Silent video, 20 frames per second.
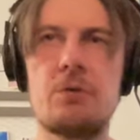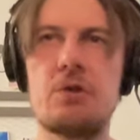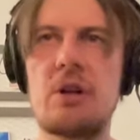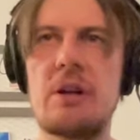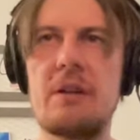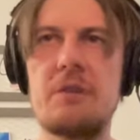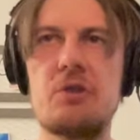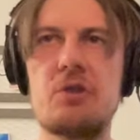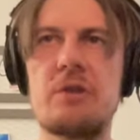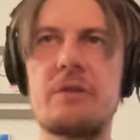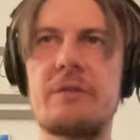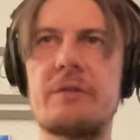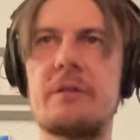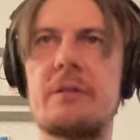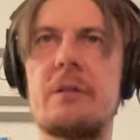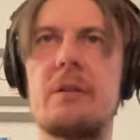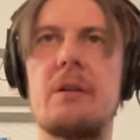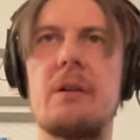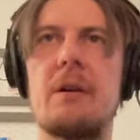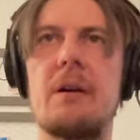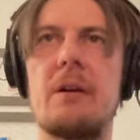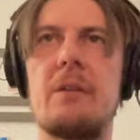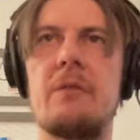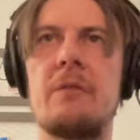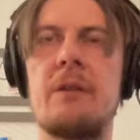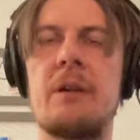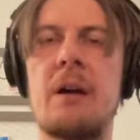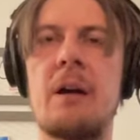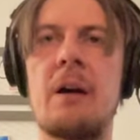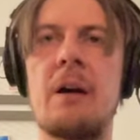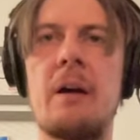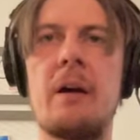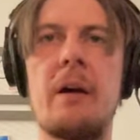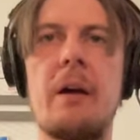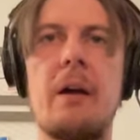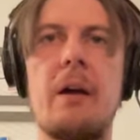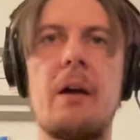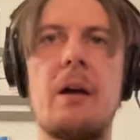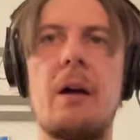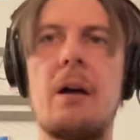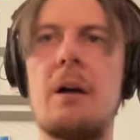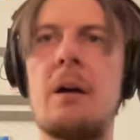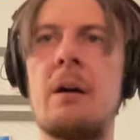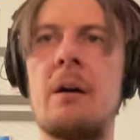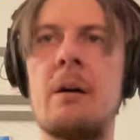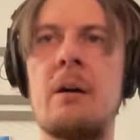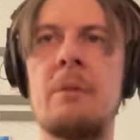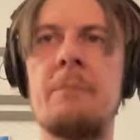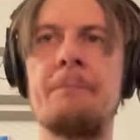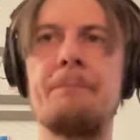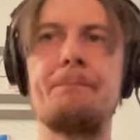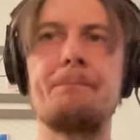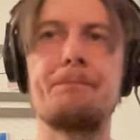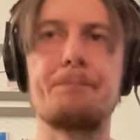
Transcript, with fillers: changes there. Um,